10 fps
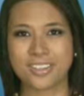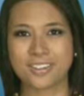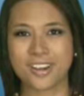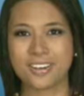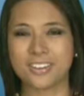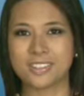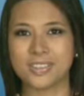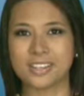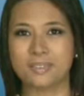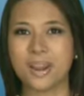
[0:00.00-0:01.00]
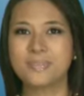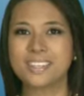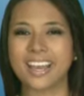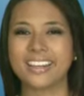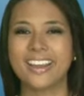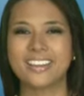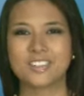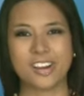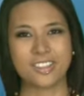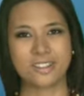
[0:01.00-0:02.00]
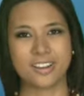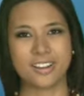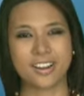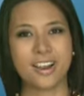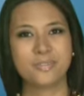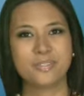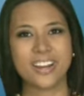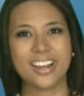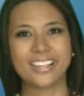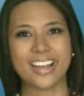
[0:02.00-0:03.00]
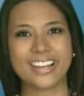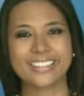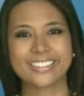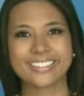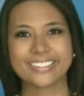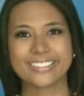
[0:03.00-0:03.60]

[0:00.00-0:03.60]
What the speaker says: the Trend, and also visit our website, TradeTheTrend.com, for more headlines.